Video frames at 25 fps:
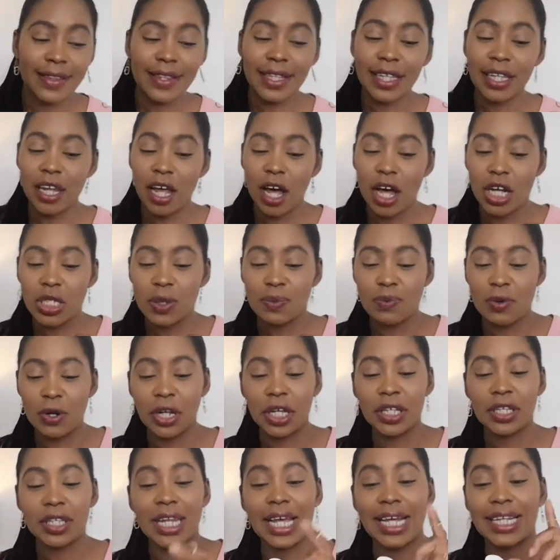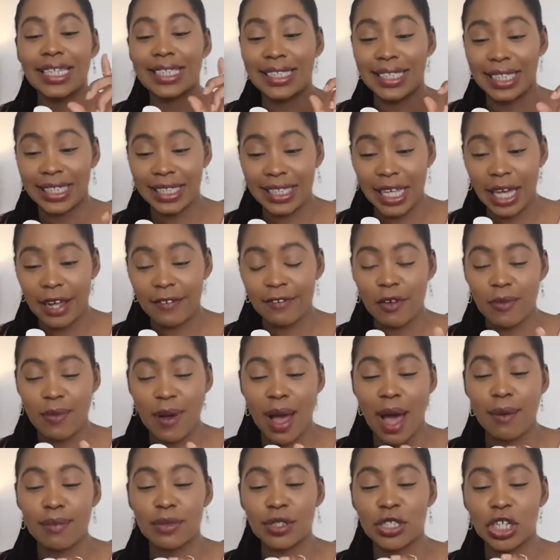and the last product that i did get from
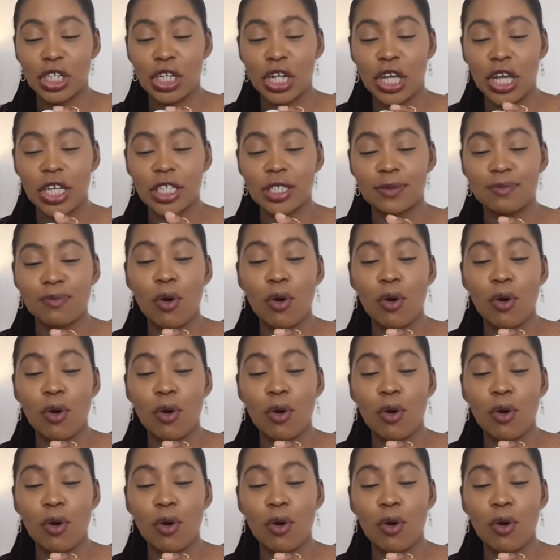amazon is